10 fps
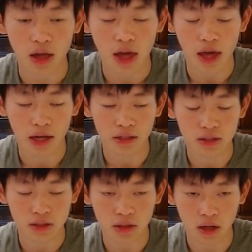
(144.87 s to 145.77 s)

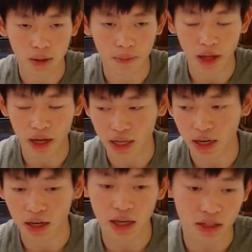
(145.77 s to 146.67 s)
and black
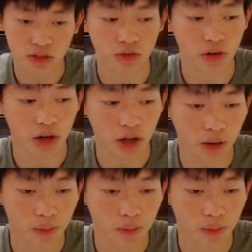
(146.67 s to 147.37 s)
cannot castle right now.